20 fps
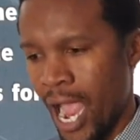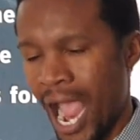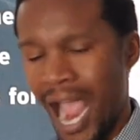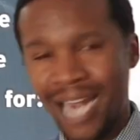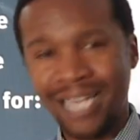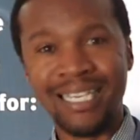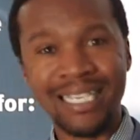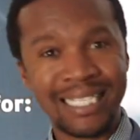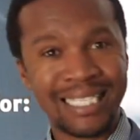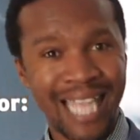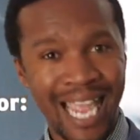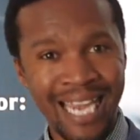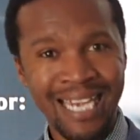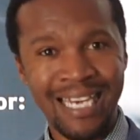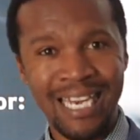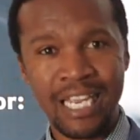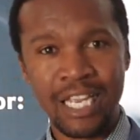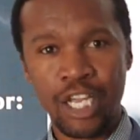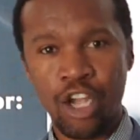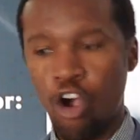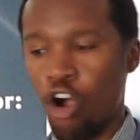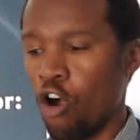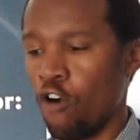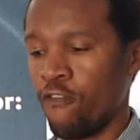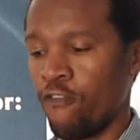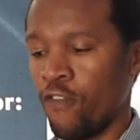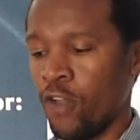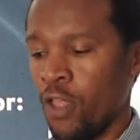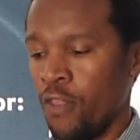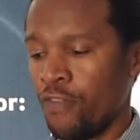understanding
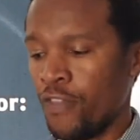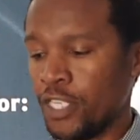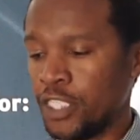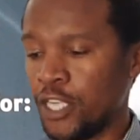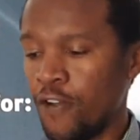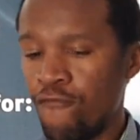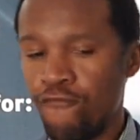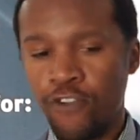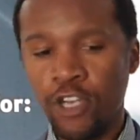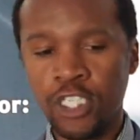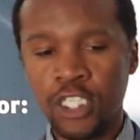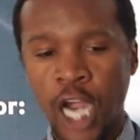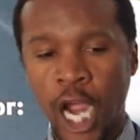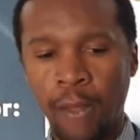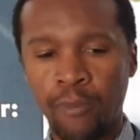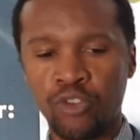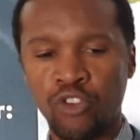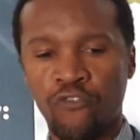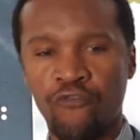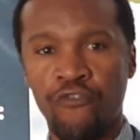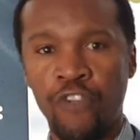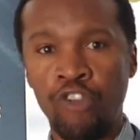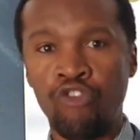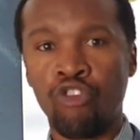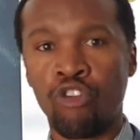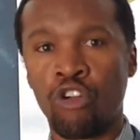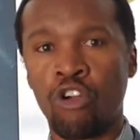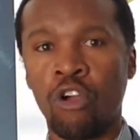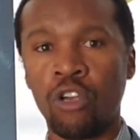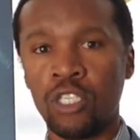of the different types of
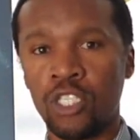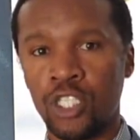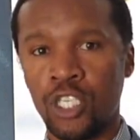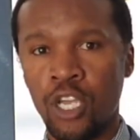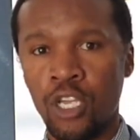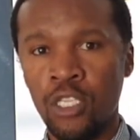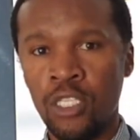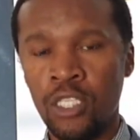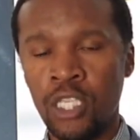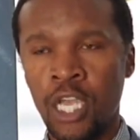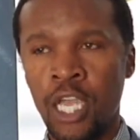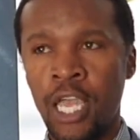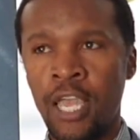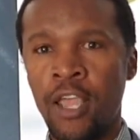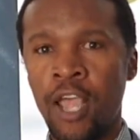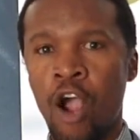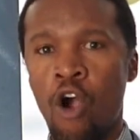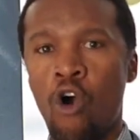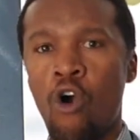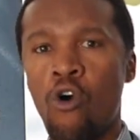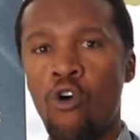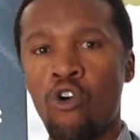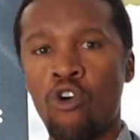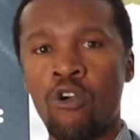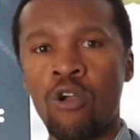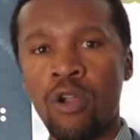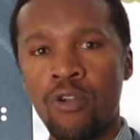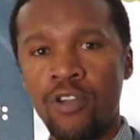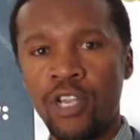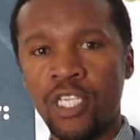visual concerns or
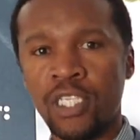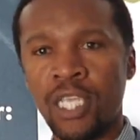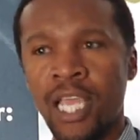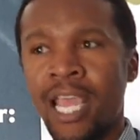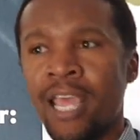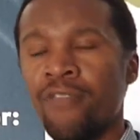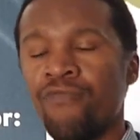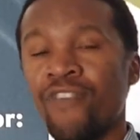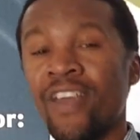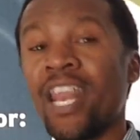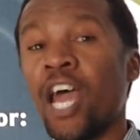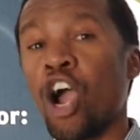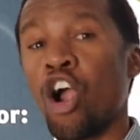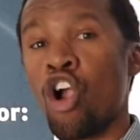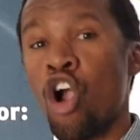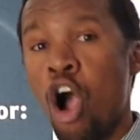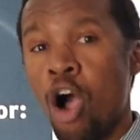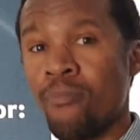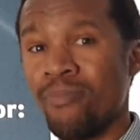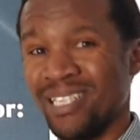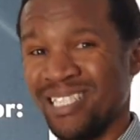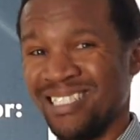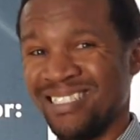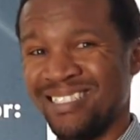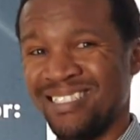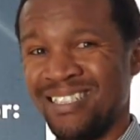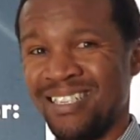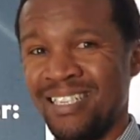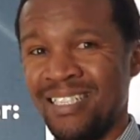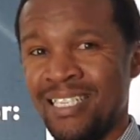queries that are common
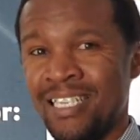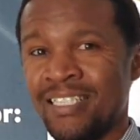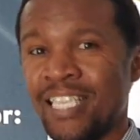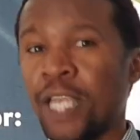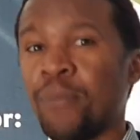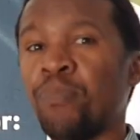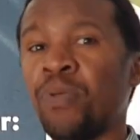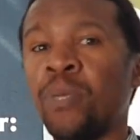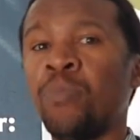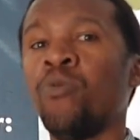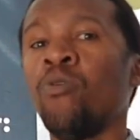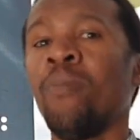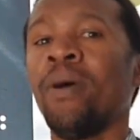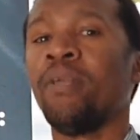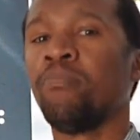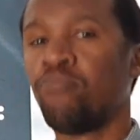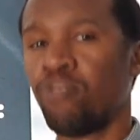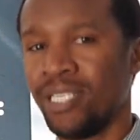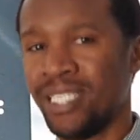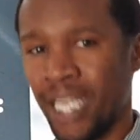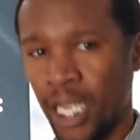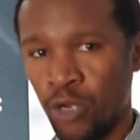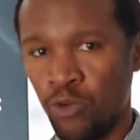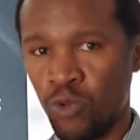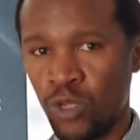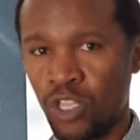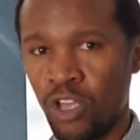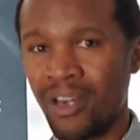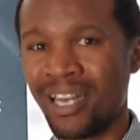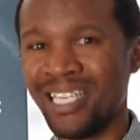that people might present
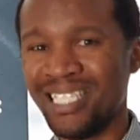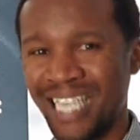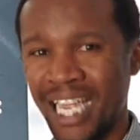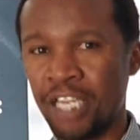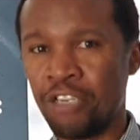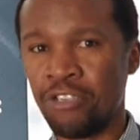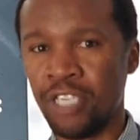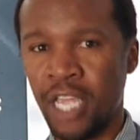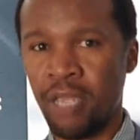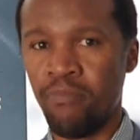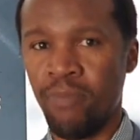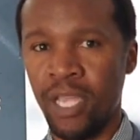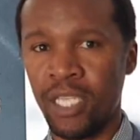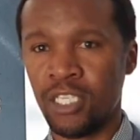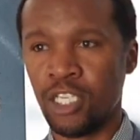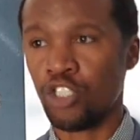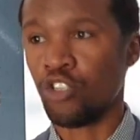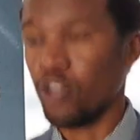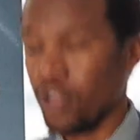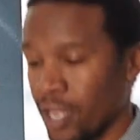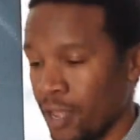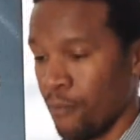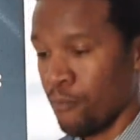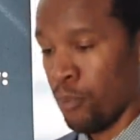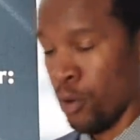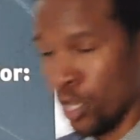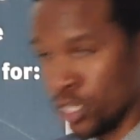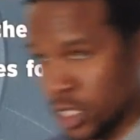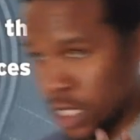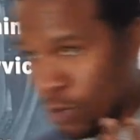with on a day-to-day basis. So a
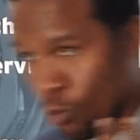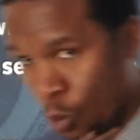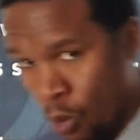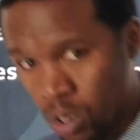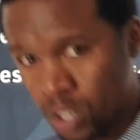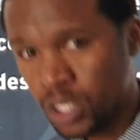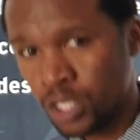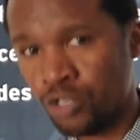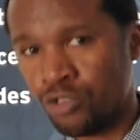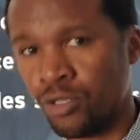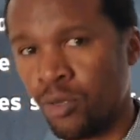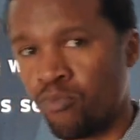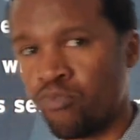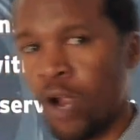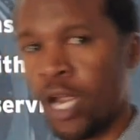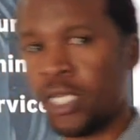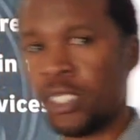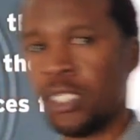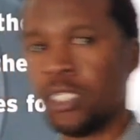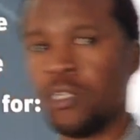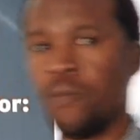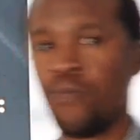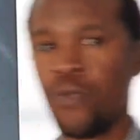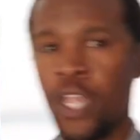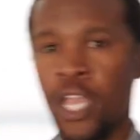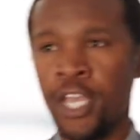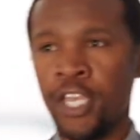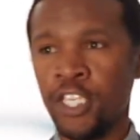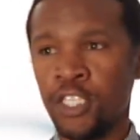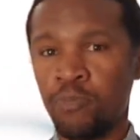person walks into the practice
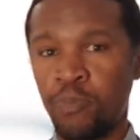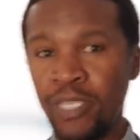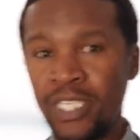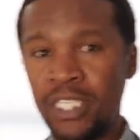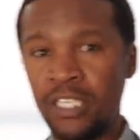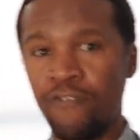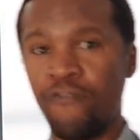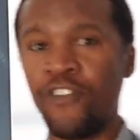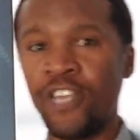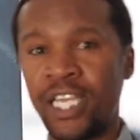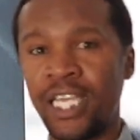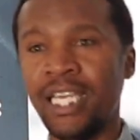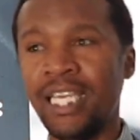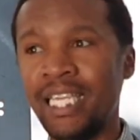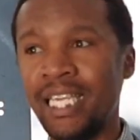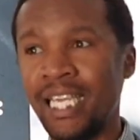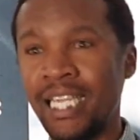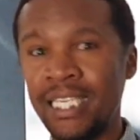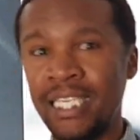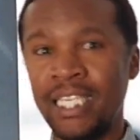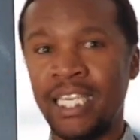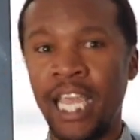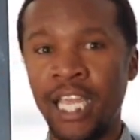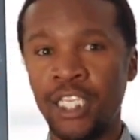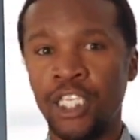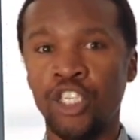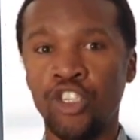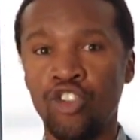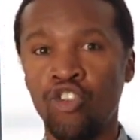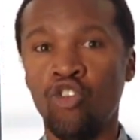specifically
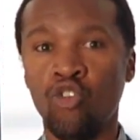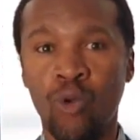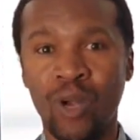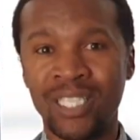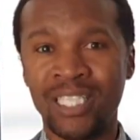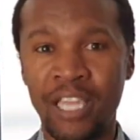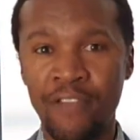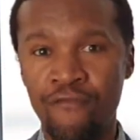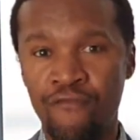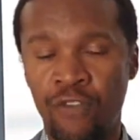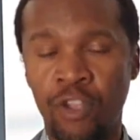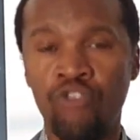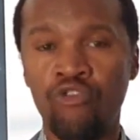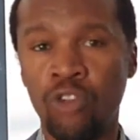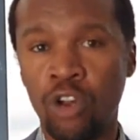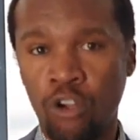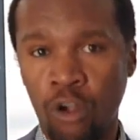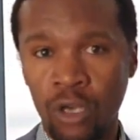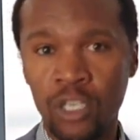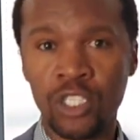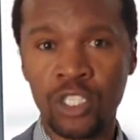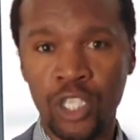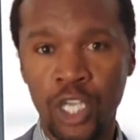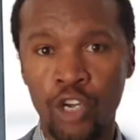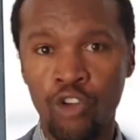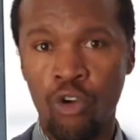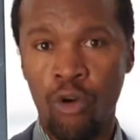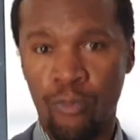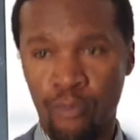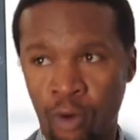indicating to you what their visual
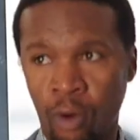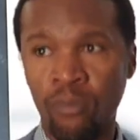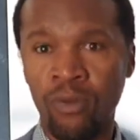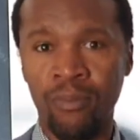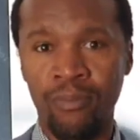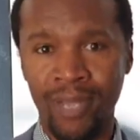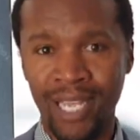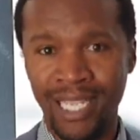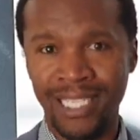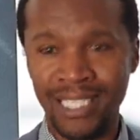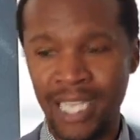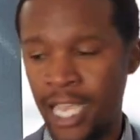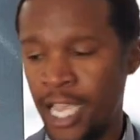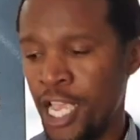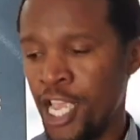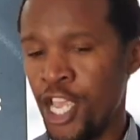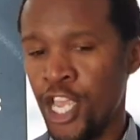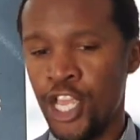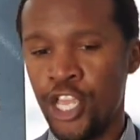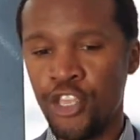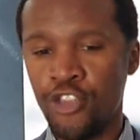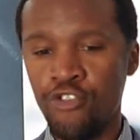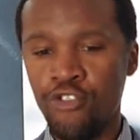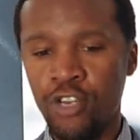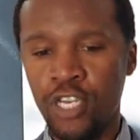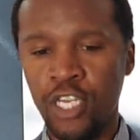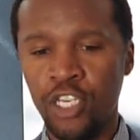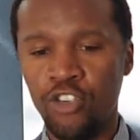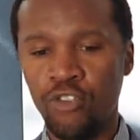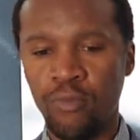concern or problem is. You
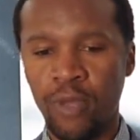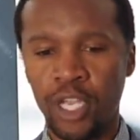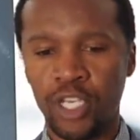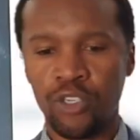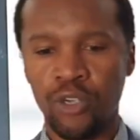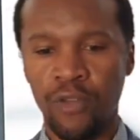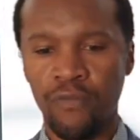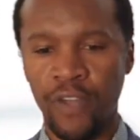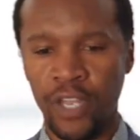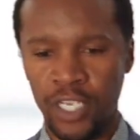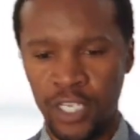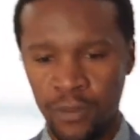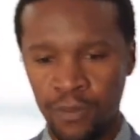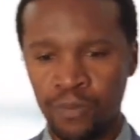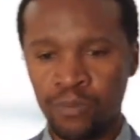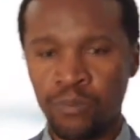need to make sure that